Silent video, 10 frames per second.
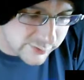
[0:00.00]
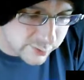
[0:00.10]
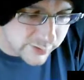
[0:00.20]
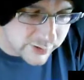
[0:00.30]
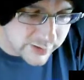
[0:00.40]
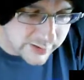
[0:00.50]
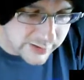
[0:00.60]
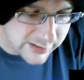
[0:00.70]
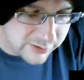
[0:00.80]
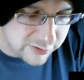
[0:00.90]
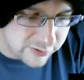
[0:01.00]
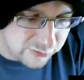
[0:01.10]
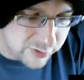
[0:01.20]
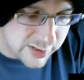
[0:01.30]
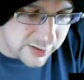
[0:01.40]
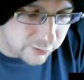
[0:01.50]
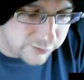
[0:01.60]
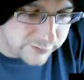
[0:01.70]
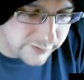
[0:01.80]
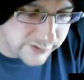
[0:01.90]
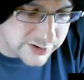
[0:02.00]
They're probably only going to get 3 on the turn they